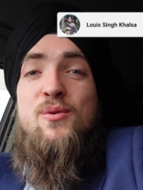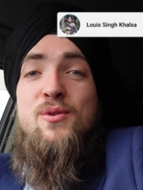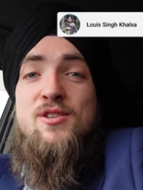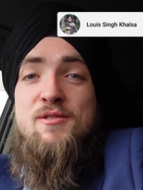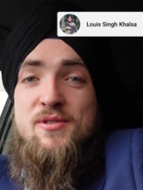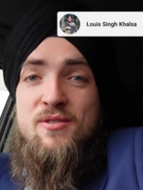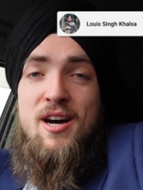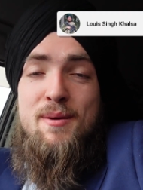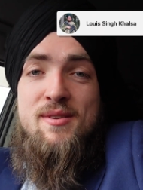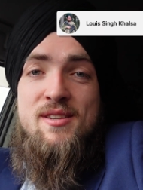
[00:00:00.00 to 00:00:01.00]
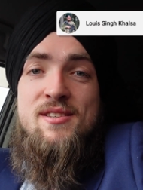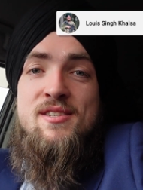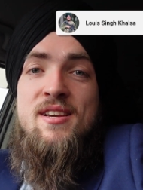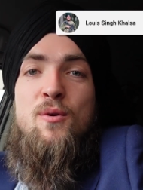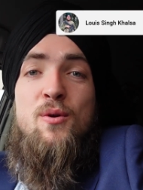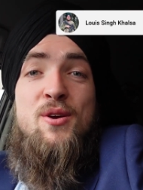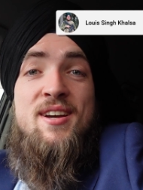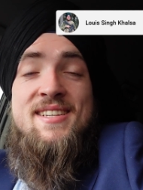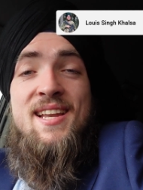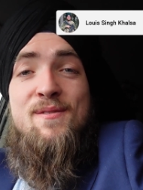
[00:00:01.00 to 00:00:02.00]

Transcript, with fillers: all your subscribers for all you guys